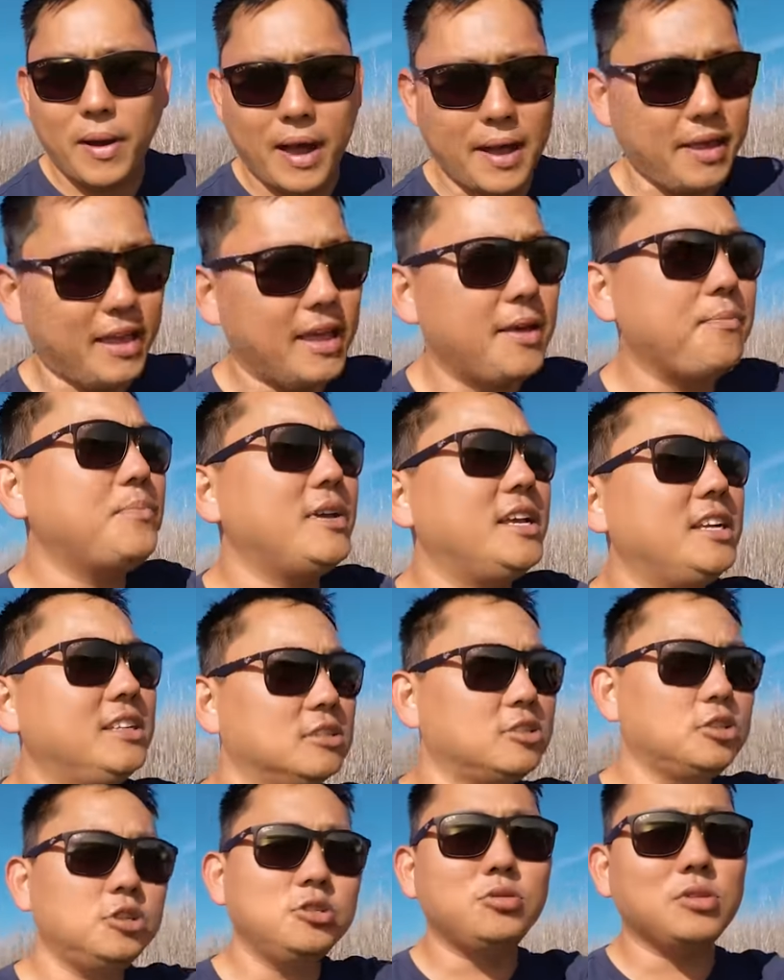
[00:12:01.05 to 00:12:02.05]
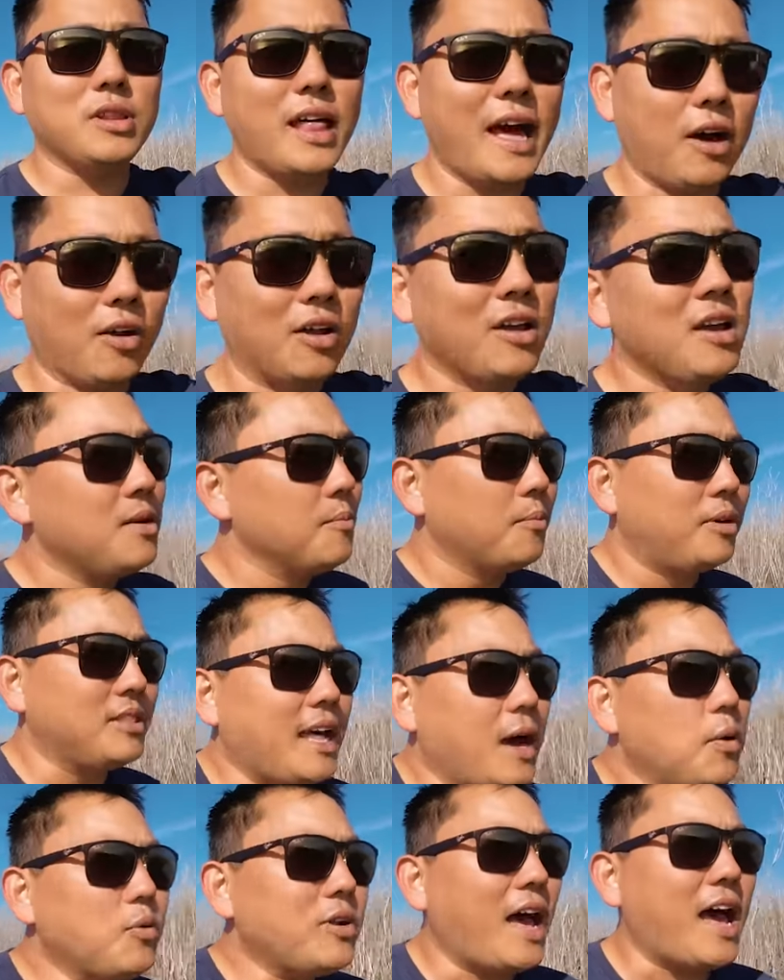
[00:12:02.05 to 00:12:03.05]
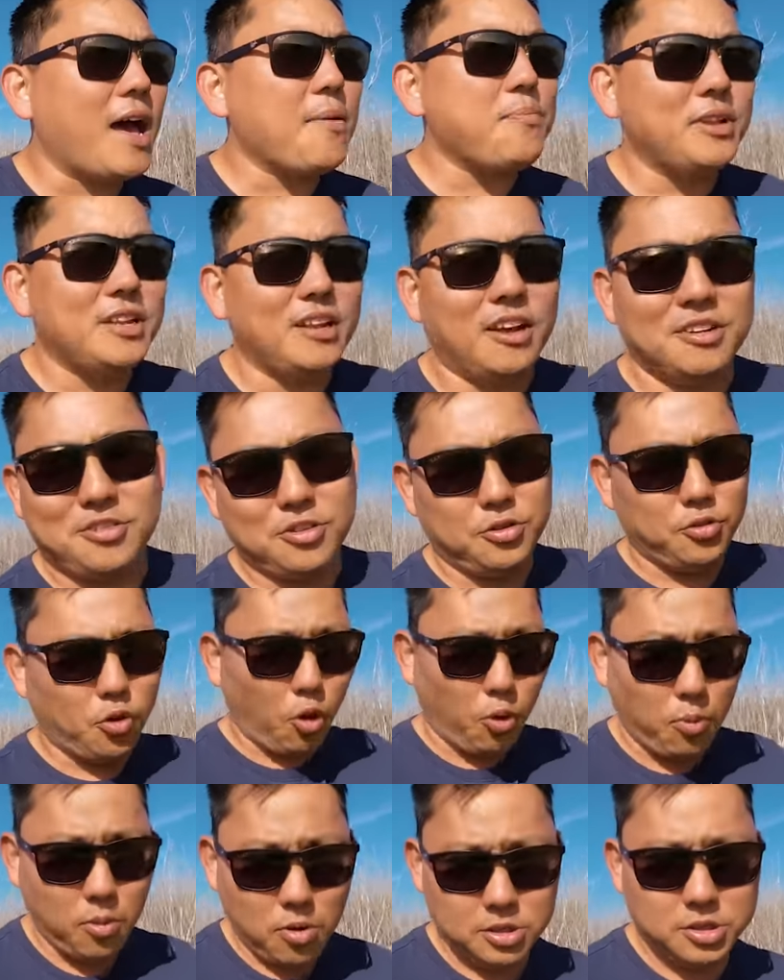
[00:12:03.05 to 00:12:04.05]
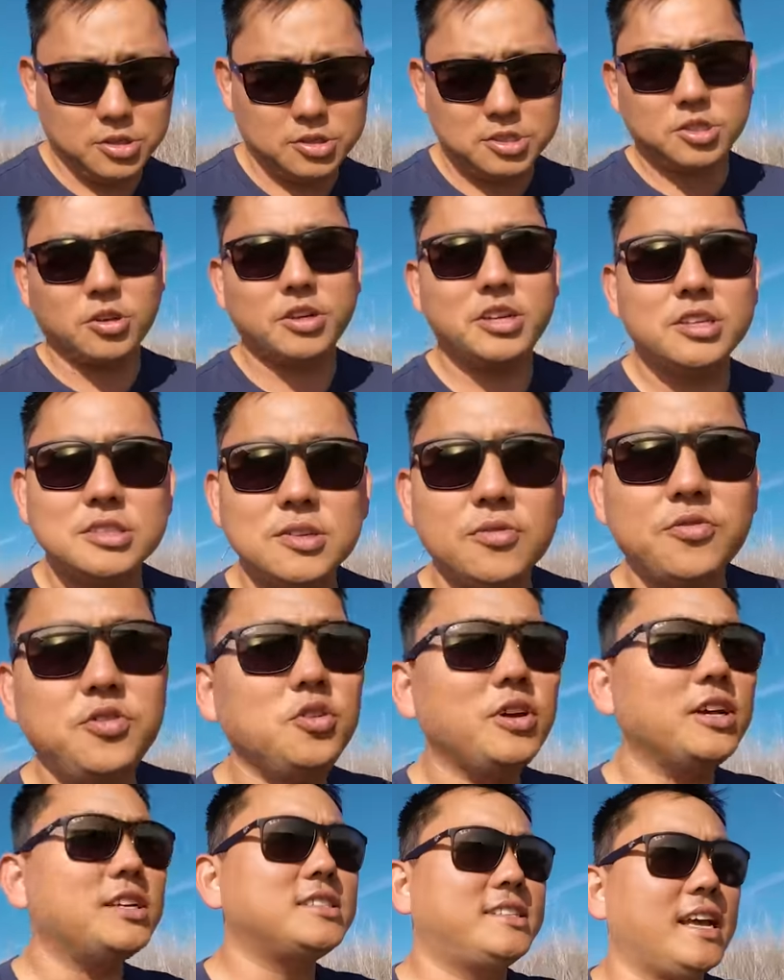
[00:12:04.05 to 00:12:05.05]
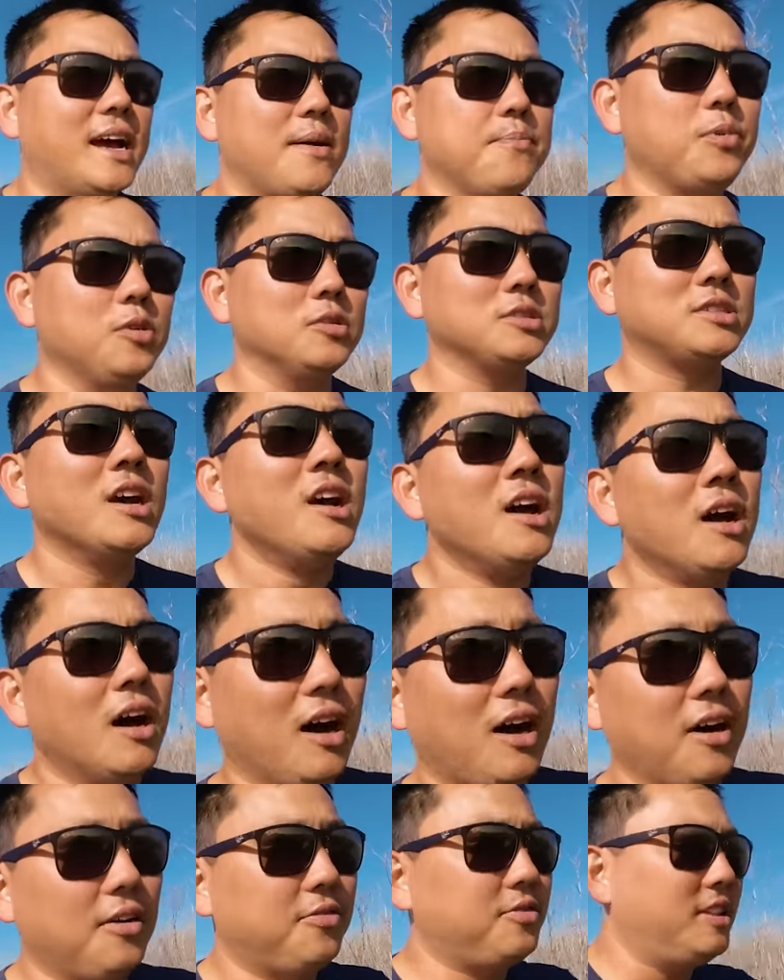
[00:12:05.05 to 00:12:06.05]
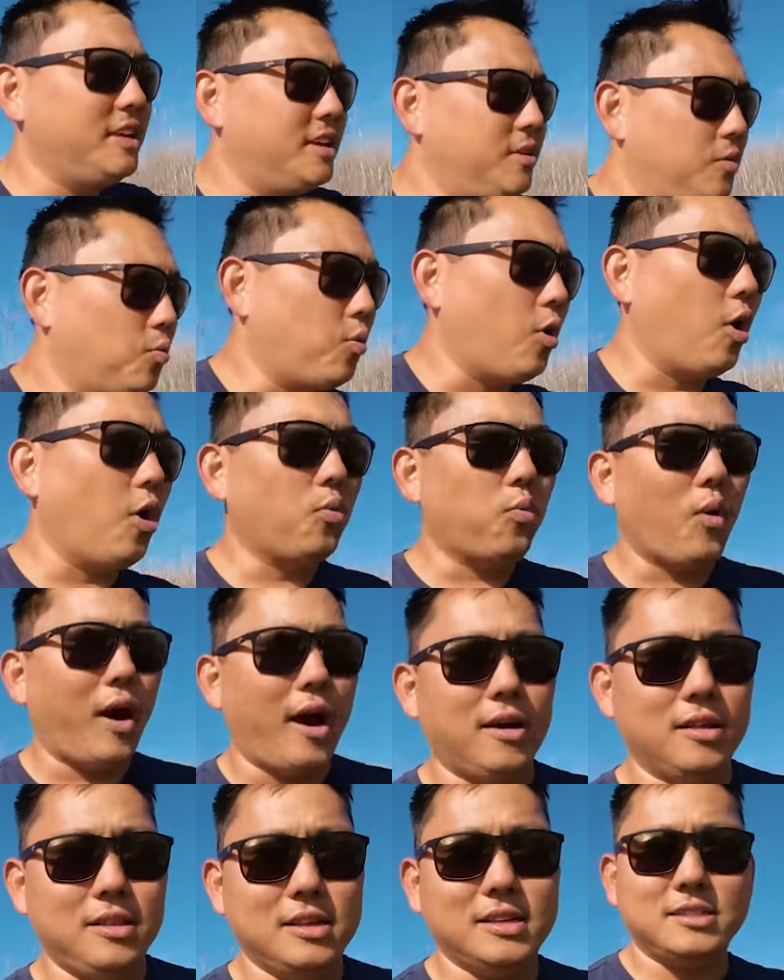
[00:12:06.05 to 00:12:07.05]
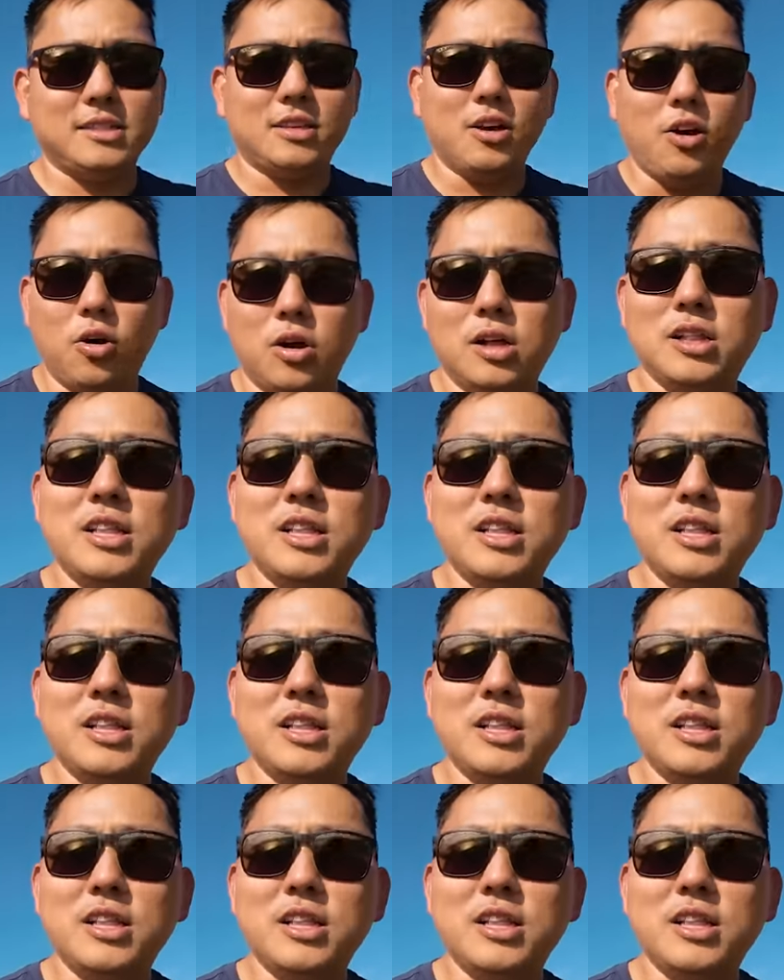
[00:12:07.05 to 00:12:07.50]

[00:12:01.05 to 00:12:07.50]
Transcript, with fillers: by it being too loud, but that would happen under normal use. So here's a few examples of the Rode Wireless Go